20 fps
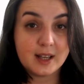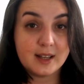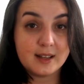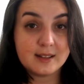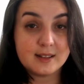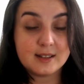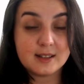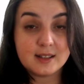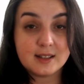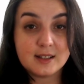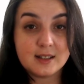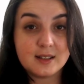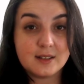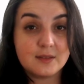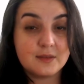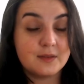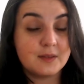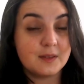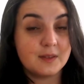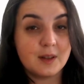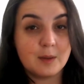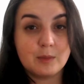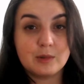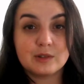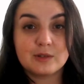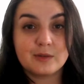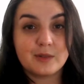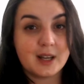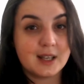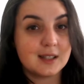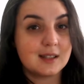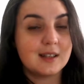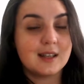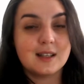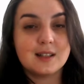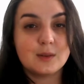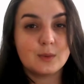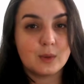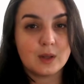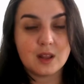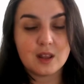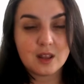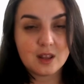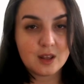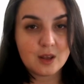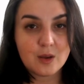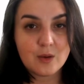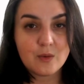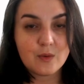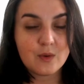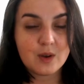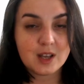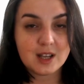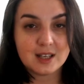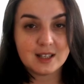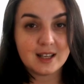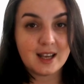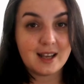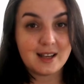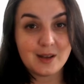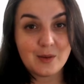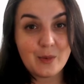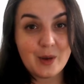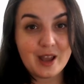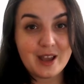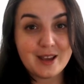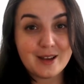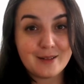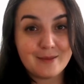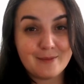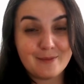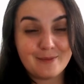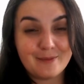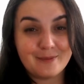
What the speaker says: and see if the book resonates with you in any way.